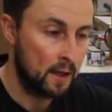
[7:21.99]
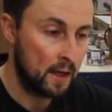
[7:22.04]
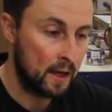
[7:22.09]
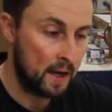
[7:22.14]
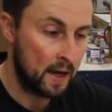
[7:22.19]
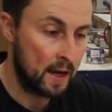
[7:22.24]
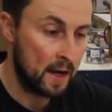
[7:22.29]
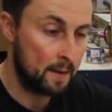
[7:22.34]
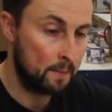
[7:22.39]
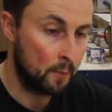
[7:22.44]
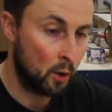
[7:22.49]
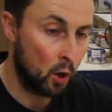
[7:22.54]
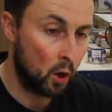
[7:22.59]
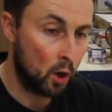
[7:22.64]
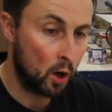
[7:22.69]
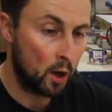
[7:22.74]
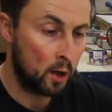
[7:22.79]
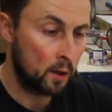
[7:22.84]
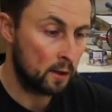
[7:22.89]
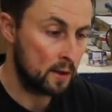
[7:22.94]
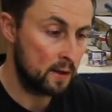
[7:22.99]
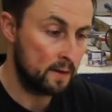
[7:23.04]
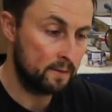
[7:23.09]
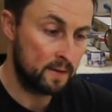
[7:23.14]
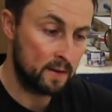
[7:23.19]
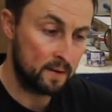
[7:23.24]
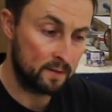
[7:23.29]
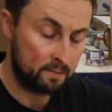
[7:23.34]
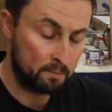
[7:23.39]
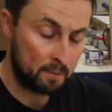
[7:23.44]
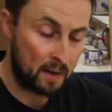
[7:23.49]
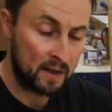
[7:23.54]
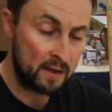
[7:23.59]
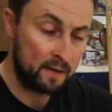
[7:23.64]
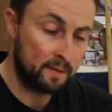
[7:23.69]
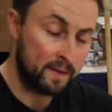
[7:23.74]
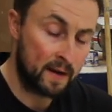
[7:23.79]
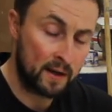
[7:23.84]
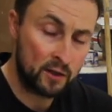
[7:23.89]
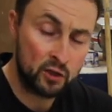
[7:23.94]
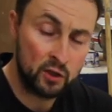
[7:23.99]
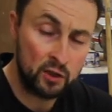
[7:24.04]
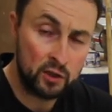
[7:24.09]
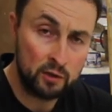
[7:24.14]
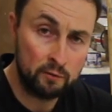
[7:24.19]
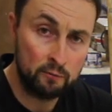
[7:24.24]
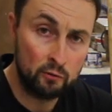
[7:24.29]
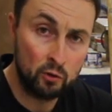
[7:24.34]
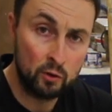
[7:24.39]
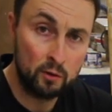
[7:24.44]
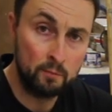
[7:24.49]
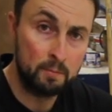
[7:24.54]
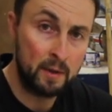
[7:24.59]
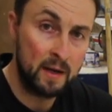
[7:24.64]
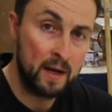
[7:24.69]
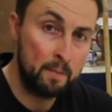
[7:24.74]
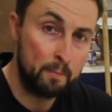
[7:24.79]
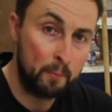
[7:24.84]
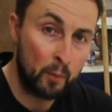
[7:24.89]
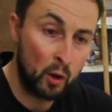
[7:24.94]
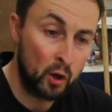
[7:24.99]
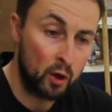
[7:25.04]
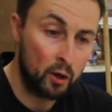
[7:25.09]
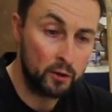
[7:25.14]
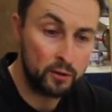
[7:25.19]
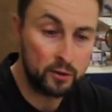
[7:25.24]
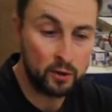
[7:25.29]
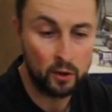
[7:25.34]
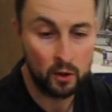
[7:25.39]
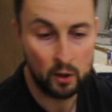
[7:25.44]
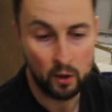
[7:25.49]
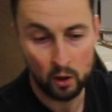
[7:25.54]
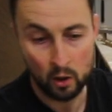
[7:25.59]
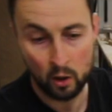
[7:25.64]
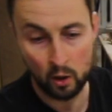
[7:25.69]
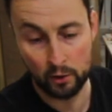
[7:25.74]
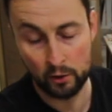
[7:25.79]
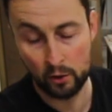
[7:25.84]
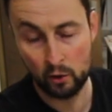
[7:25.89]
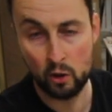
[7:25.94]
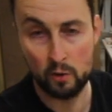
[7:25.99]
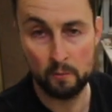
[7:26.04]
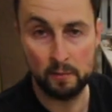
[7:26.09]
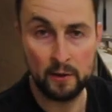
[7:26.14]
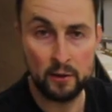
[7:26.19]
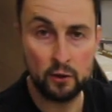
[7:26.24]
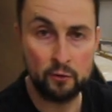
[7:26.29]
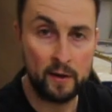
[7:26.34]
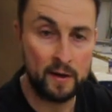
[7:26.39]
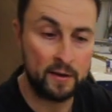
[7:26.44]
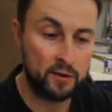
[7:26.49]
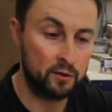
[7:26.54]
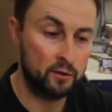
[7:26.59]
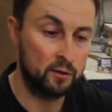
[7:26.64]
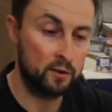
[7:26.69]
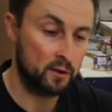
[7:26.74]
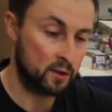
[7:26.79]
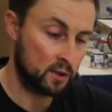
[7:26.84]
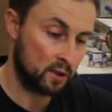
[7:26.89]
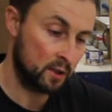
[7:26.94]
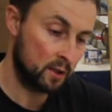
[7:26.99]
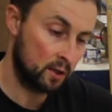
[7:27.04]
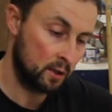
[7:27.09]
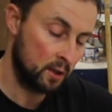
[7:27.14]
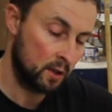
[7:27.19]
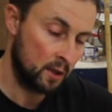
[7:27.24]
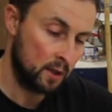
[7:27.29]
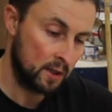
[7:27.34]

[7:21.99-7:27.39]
or if you've manufactured your own bit of board on a couple of trestles,